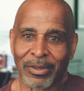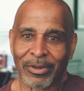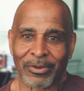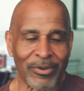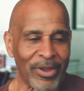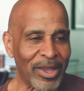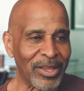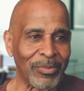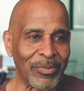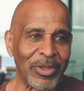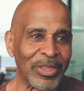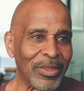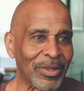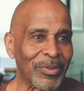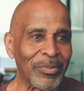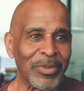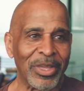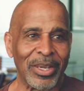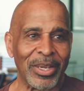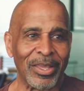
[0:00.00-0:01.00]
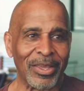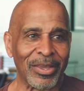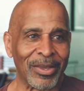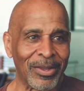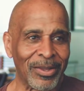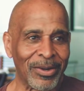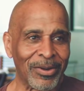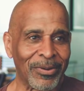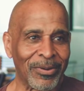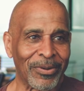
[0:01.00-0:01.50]
trying to be the
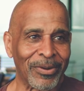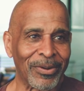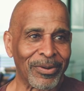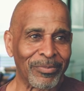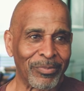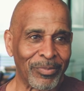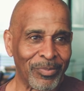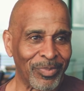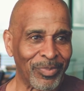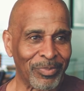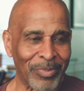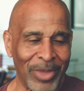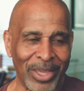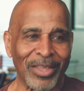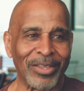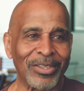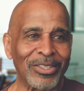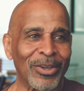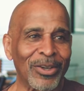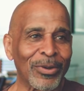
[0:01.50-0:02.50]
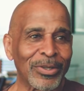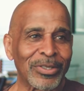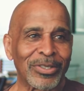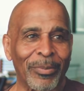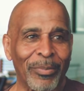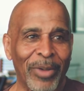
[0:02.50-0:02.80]
comedian or making jokes